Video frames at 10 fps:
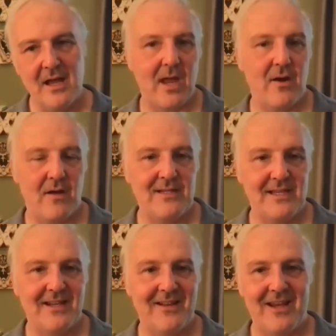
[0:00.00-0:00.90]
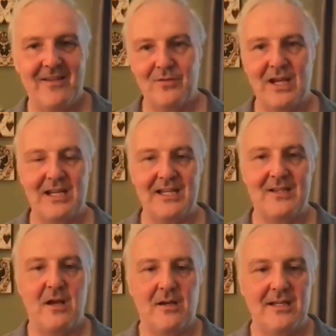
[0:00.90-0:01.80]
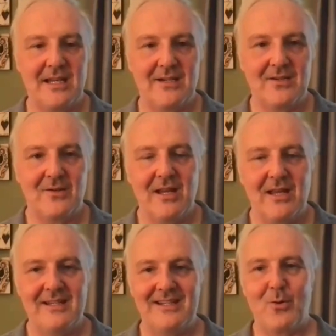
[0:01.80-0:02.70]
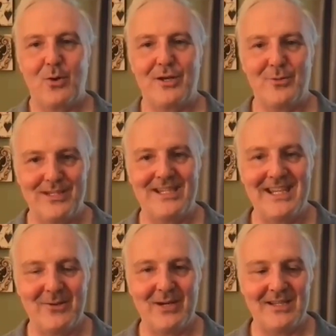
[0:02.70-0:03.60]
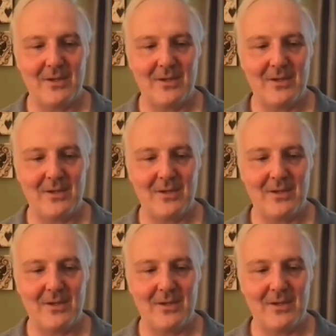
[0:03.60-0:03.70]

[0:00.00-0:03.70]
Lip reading: And obviously in a lot of Chinese architecture decor, you would see green.